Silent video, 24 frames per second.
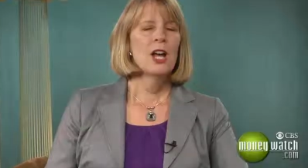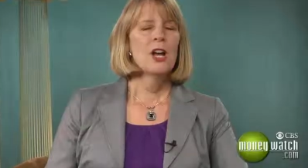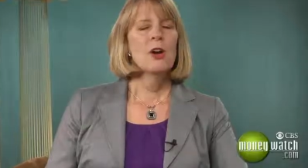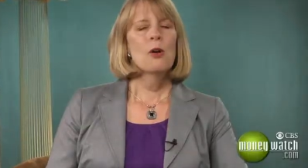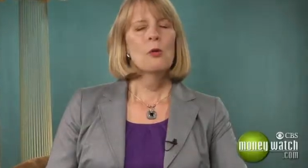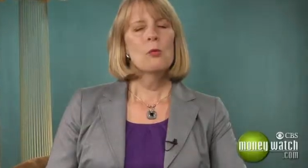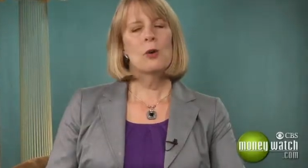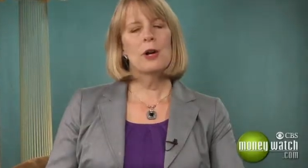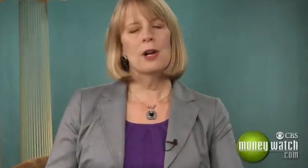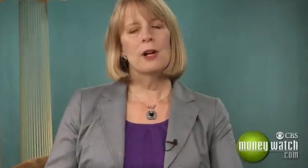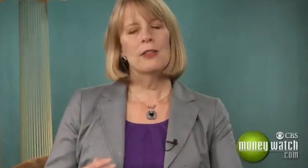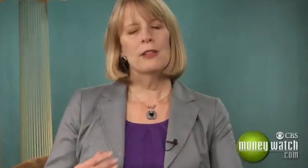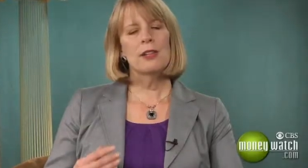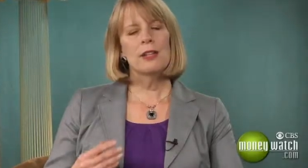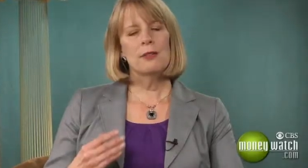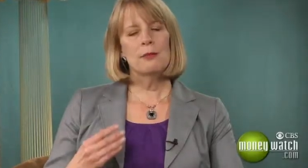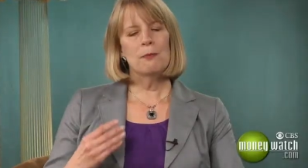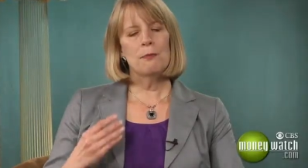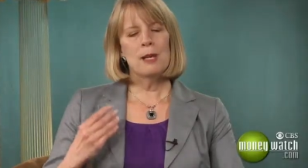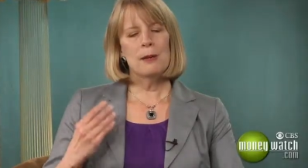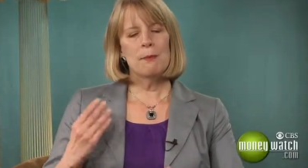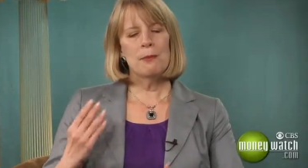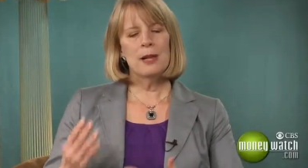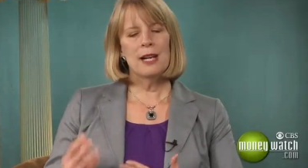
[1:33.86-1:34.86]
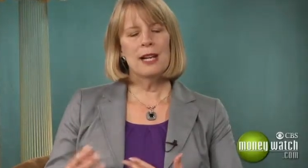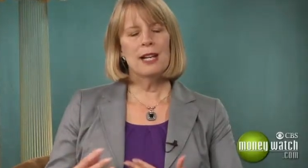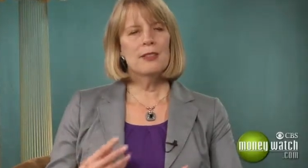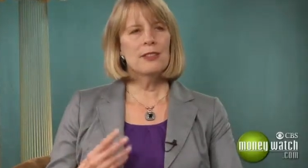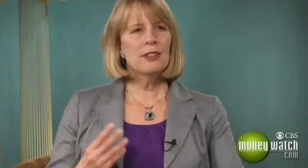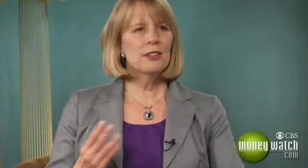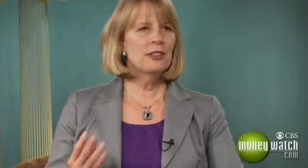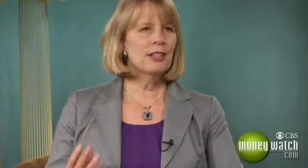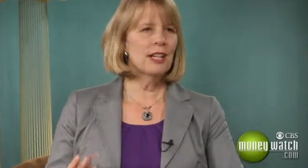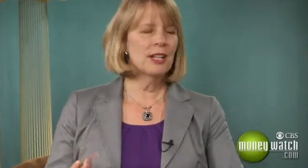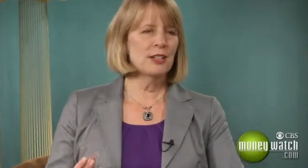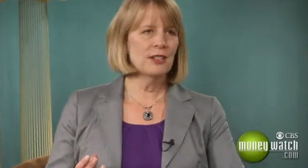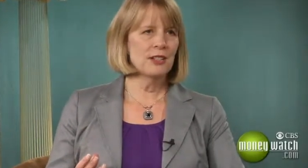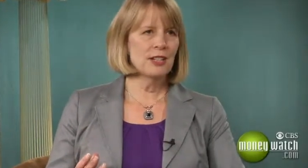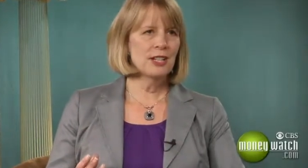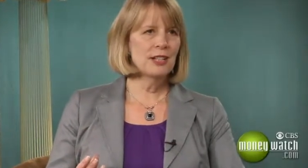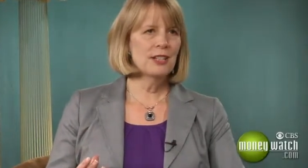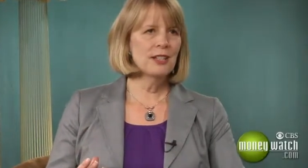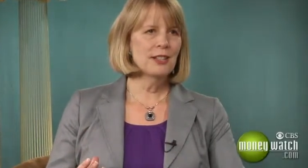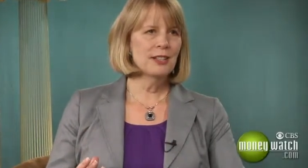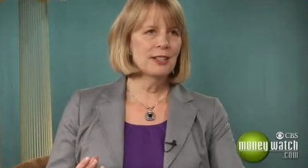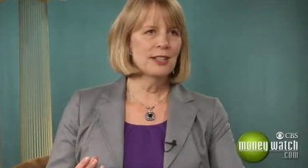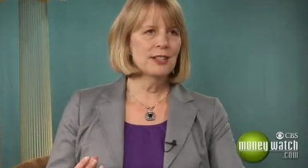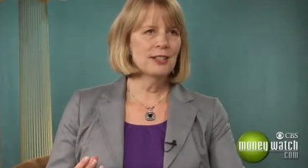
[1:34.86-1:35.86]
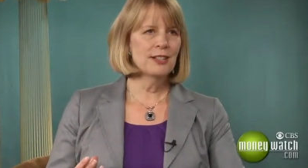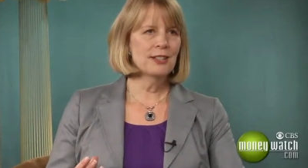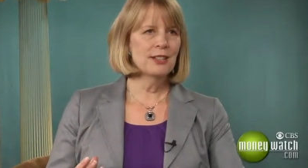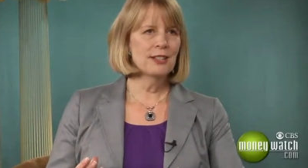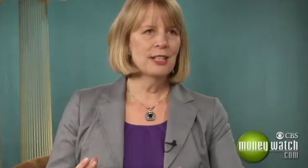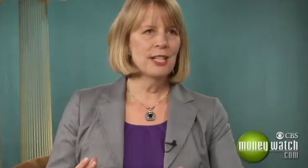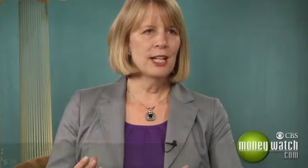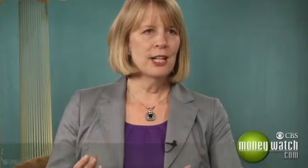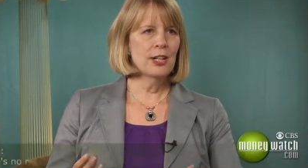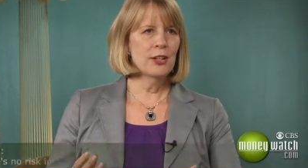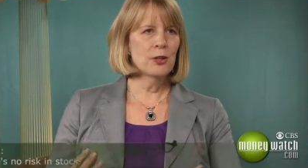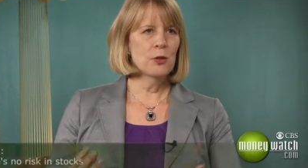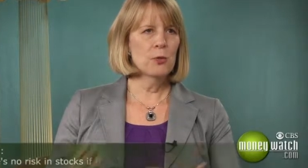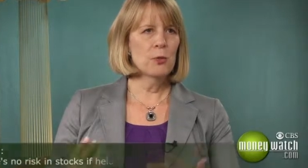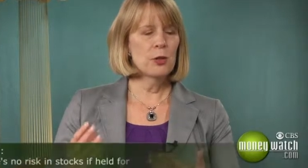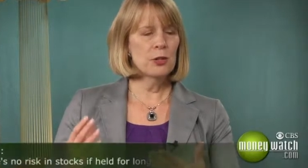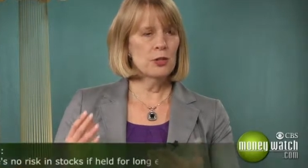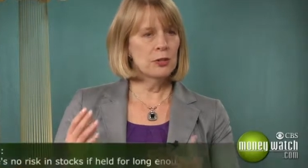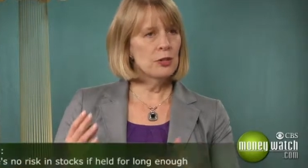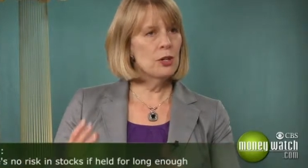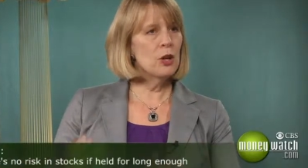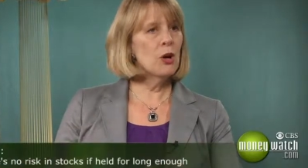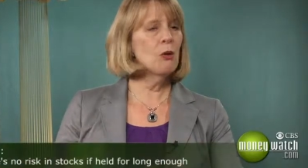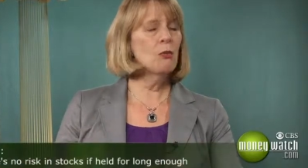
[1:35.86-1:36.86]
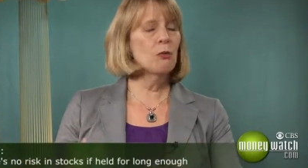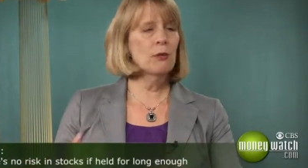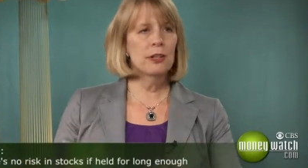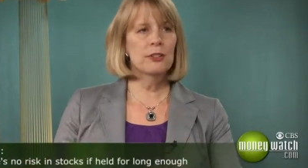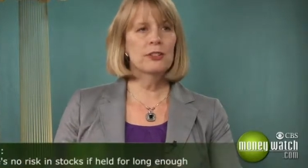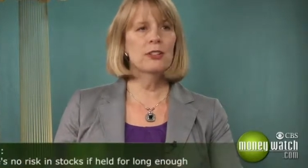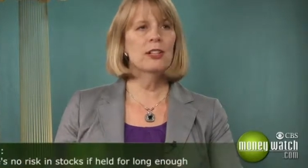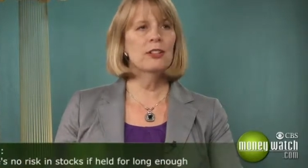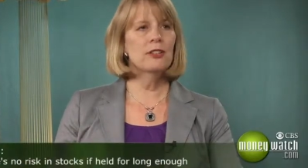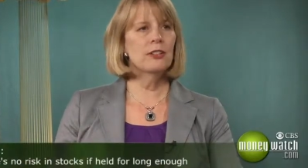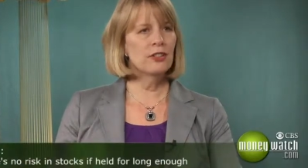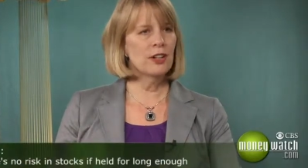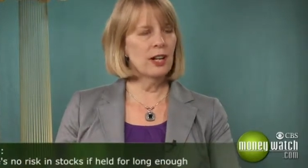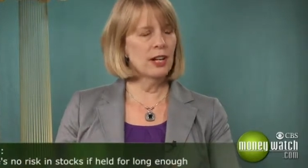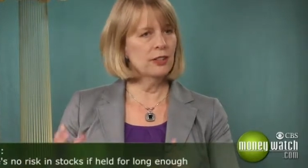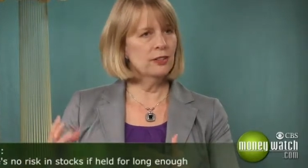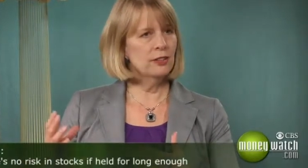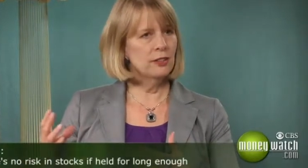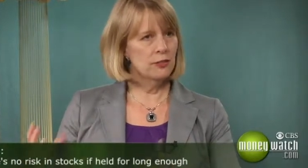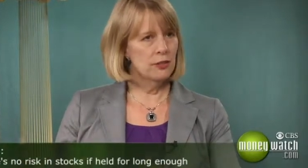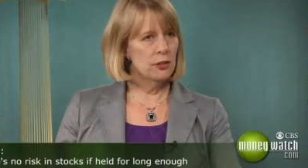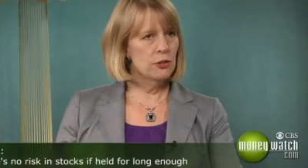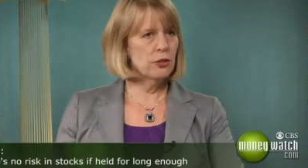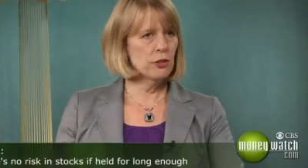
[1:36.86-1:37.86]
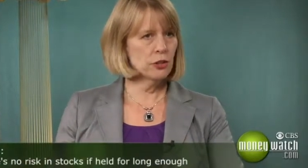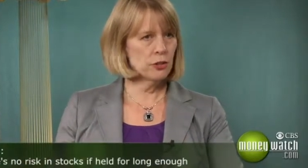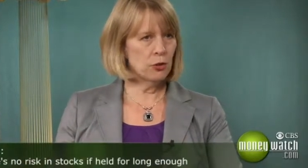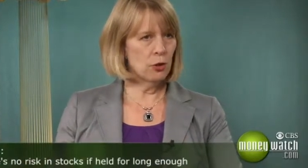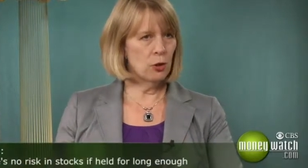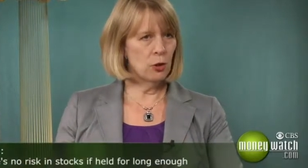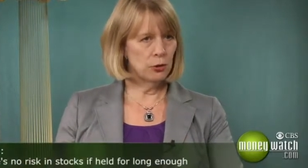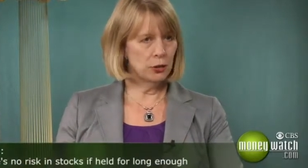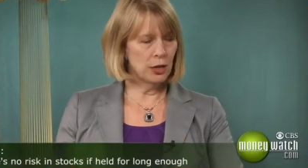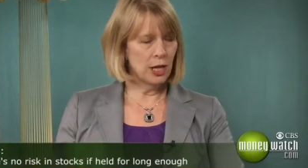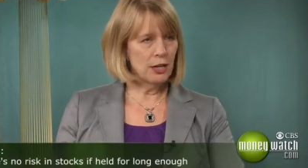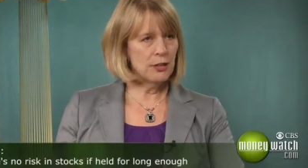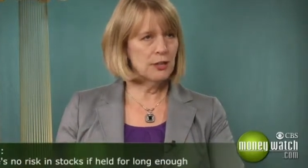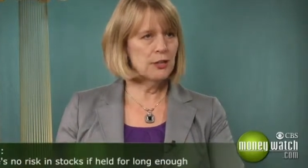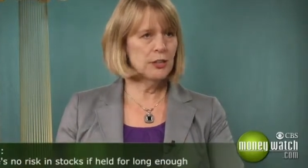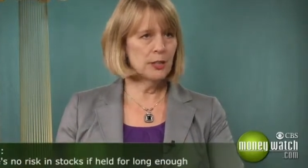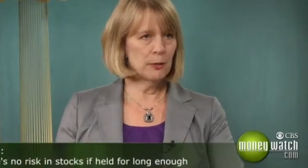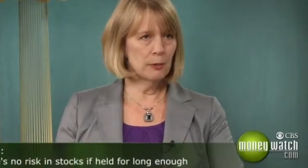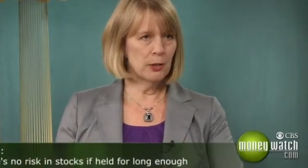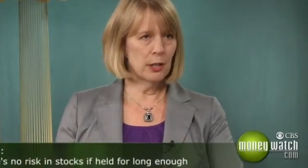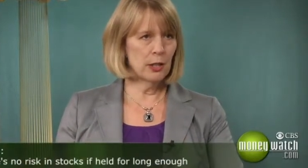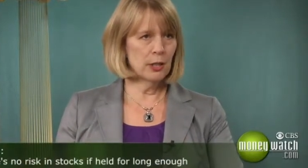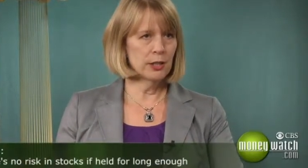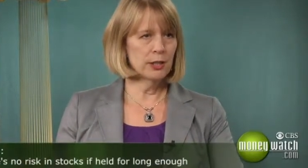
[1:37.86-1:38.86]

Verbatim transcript: Well, it, people had this idea that there was no risk in stocks if you just hold on to them long